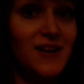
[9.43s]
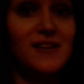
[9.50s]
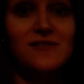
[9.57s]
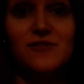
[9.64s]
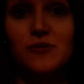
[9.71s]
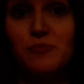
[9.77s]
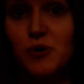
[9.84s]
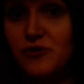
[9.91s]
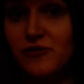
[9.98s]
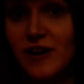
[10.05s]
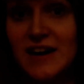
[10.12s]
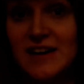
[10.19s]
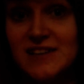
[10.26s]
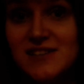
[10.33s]
for both
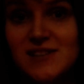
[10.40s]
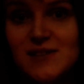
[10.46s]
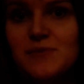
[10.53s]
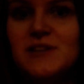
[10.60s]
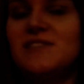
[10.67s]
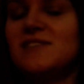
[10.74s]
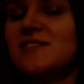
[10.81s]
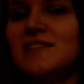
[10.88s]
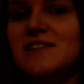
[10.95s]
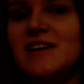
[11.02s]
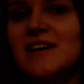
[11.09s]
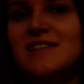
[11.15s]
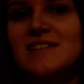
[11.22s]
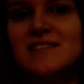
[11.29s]
eyes to be done
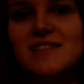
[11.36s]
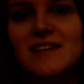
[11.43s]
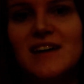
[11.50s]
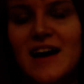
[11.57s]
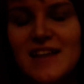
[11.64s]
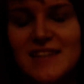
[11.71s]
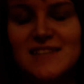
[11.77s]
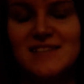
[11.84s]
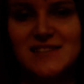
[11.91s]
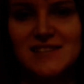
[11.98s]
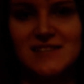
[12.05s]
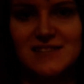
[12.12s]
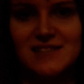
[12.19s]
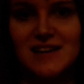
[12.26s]
at the
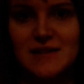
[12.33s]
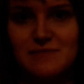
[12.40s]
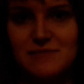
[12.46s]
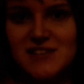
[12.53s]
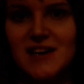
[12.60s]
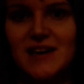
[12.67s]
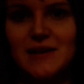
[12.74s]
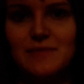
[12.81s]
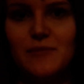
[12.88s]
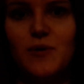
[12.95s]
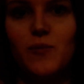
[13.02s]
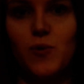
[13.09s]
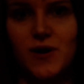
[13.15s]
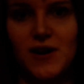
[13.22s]
same time,
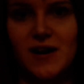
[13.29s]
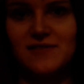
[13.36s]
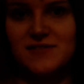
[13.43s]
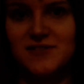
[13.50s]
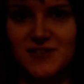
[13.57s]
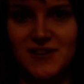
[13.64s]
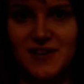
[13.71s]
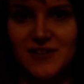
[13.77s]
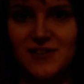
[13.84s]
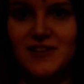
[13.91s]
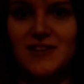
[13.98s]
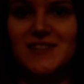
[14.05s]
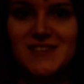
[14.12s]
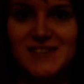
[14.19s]
one after another
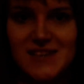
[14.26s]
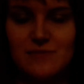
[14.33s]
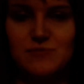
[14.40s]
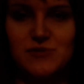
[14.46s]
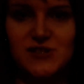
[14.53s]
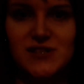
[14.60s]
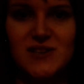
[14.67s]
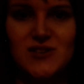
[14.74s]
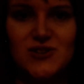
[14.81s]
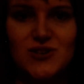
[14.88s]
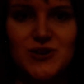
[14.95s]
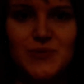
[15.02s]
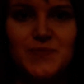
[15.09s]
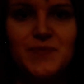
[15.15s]
in the same procedure.